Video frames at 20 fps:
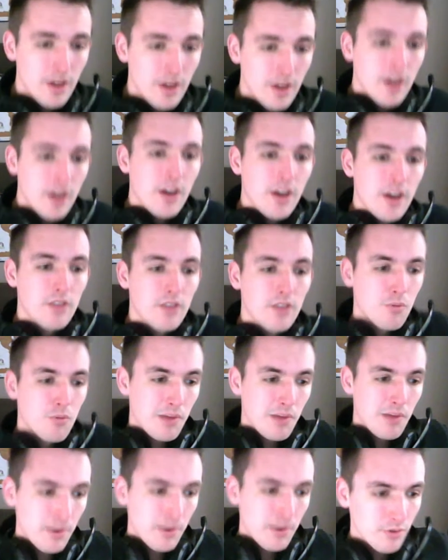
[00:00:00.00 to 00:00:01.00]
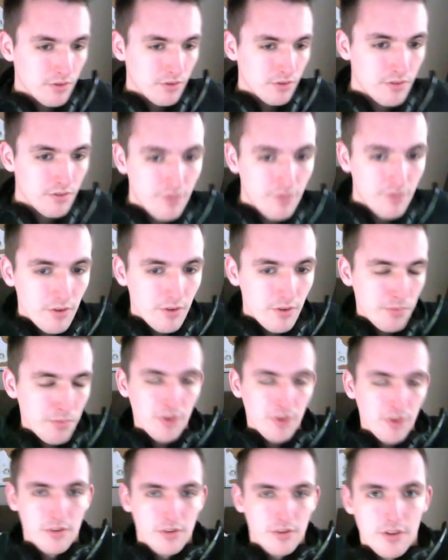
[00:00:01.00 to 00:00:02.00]
And the reply was very
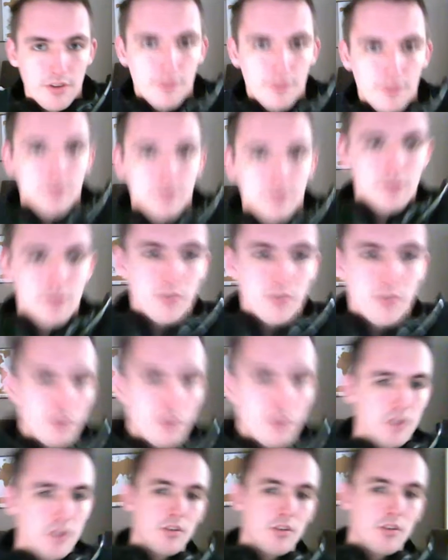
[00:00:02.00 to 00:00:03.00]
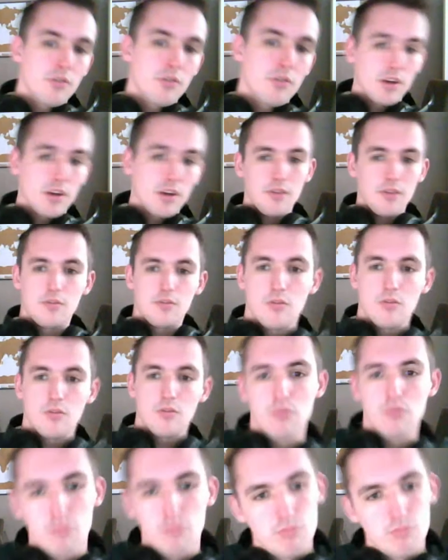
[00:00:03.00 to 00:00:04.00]
positive. So I said, okay, so
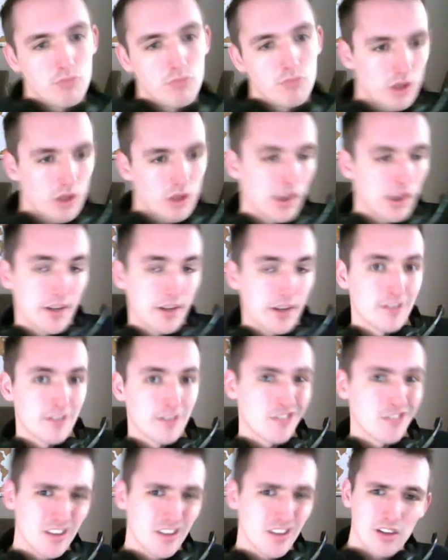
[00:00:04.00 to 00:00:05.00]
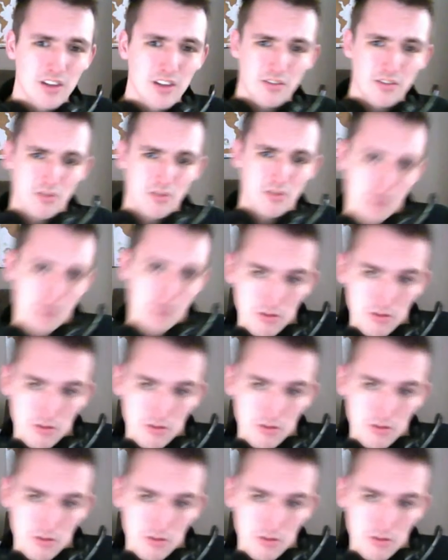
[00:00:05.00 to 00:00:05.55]
they'd like to see this, at least